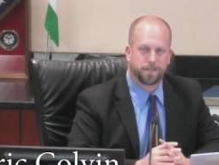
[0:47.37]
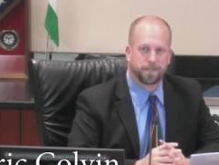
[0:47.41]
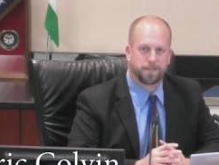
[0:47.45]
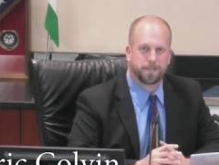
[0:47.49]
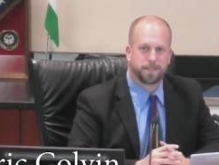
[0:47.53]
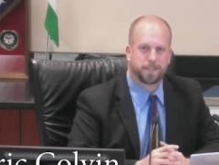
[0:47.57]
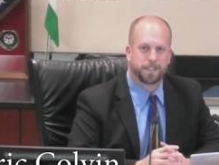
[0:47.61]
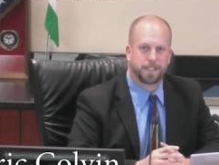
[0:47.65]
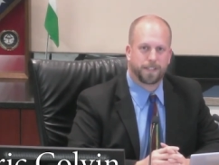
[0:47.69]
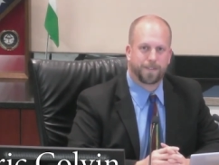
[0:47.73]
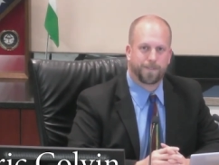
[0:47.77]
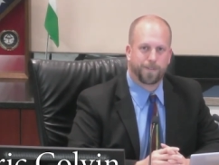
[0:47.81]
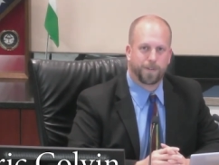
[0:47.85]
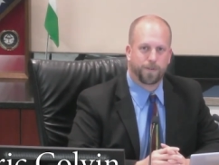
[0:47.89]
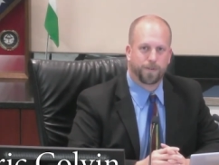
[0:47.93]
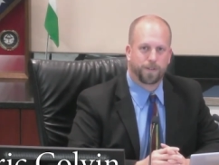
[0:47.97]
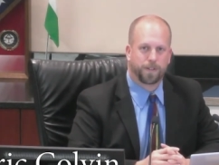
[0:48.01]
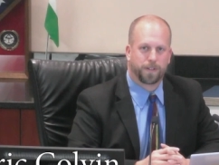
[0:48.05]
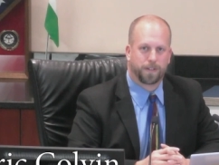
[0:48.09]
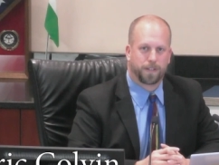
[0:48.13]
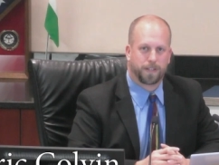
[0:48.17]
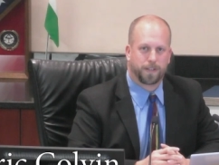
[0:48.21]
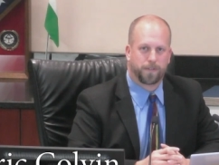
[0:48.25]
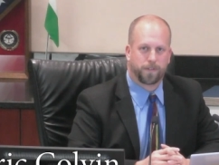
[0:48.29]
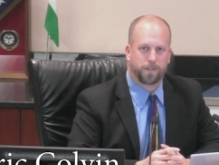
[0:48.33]
see if you
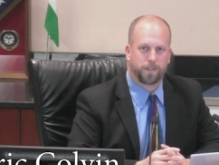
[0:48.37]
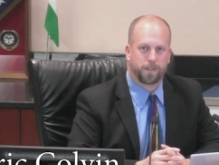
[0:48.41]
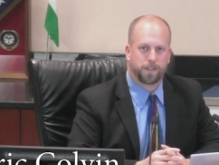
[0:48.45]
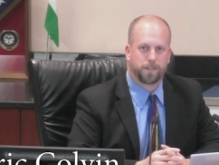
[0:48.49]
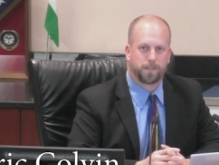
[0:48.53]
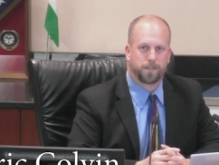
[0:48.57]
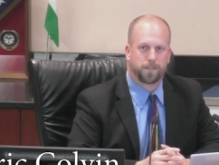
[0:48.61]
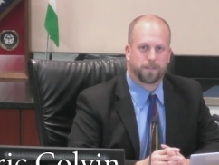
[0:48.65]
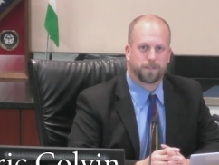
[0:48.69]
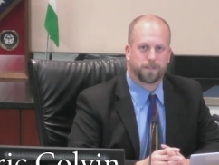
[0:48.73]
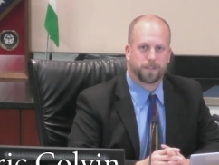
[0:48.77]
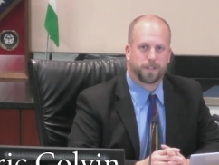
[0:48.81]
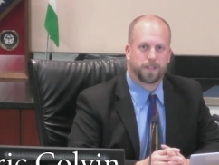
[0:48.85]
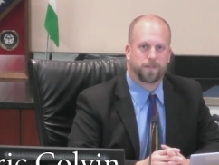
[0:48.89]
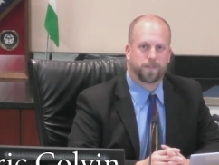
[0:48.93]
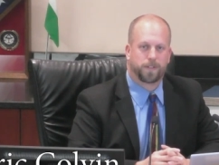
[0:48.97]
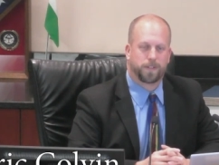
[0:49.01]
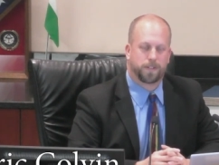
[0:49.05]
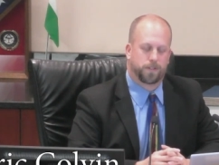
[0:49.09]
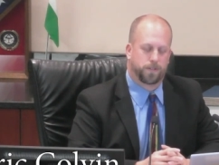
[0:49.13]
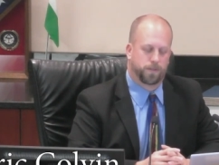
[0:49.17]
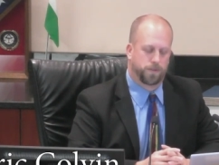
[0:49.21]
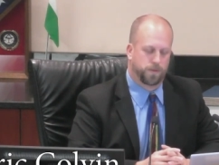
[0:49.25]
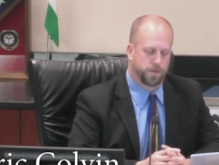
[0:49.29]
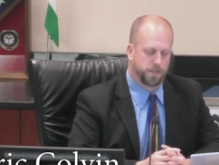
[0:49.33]
can give a little on
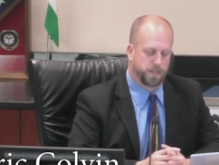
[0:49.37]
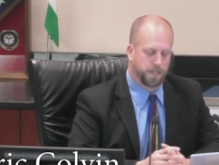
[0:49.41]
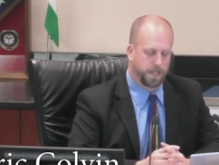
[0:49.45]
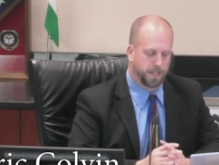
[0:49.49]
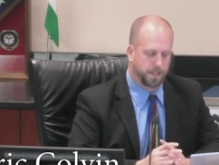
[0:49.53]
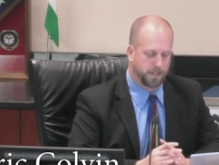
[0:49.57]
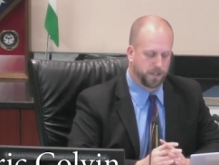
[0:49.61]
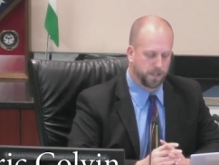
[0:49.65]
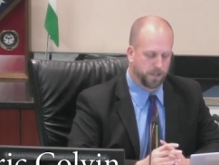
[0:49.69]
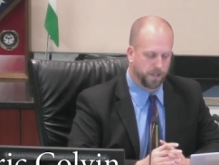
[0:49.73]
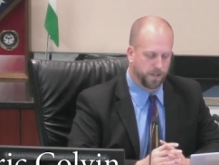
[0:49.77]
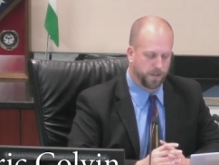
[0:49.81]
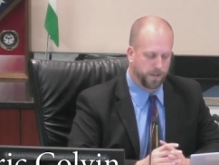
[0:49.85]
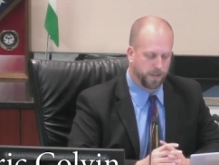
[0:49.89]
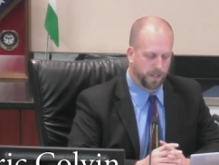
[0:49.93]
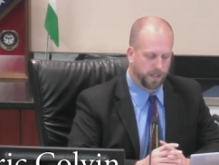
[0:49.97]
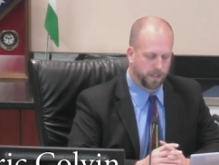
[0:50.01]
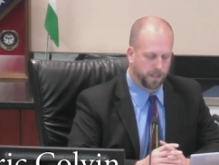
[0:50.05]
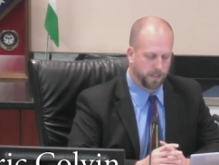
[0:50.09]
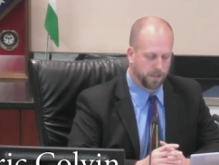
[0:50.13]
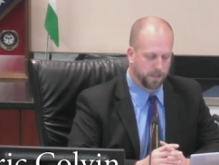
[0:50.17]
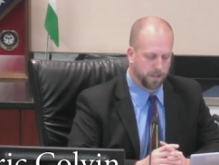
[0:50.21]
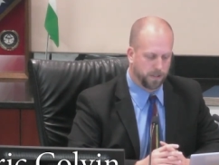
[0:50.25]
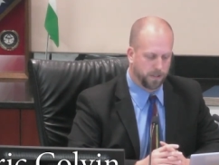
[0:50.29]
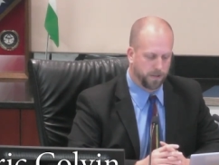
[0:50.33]
Giving Tuesday. It's a good thing
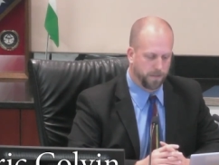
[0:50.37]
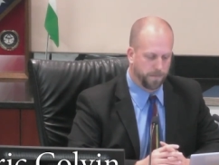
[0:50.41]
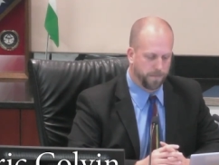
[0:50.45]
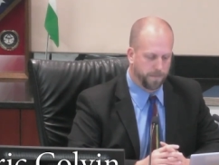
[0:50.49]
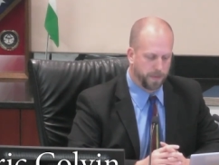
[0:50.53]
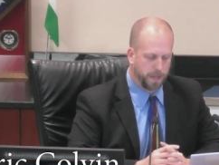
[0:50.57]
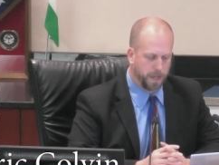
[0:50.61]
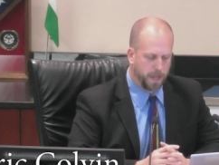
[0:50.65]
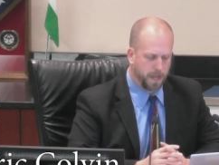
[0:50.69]
to do.